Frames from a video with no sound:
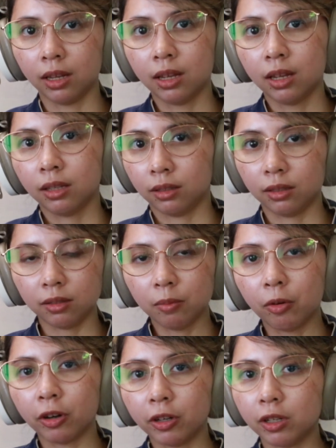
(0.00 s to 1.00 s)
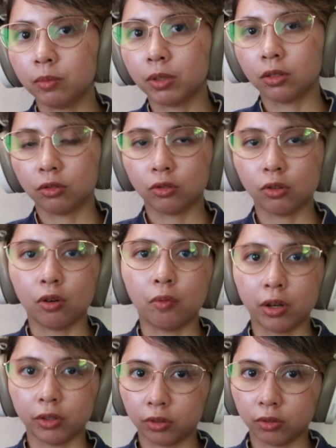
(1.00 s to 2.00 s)
This is important because you don't
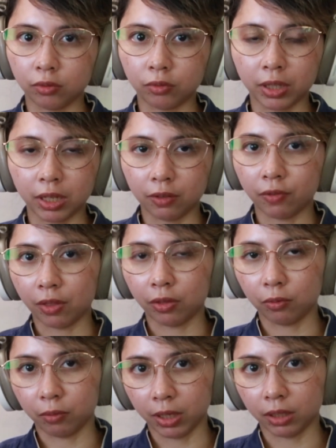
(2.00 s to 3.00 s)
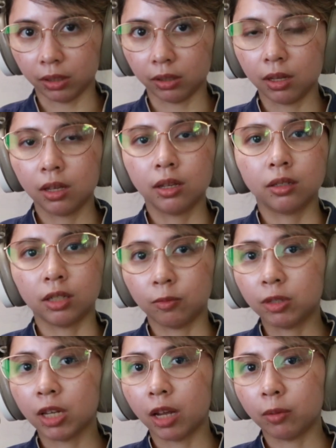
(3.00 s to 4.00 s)
want to reinvent the wheel.
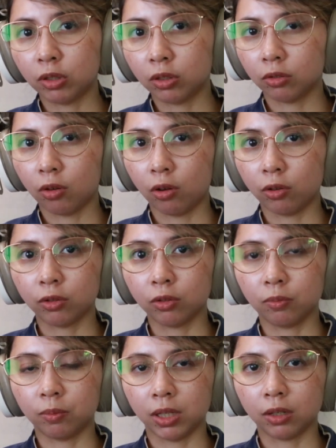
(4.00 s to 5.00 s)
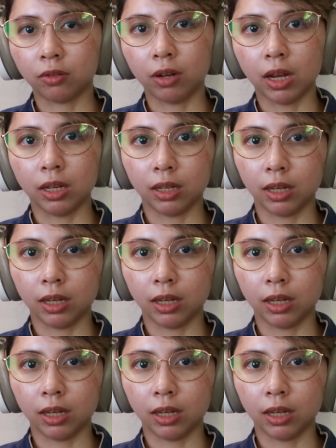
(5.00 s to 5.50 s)
Sometimes you could also be creating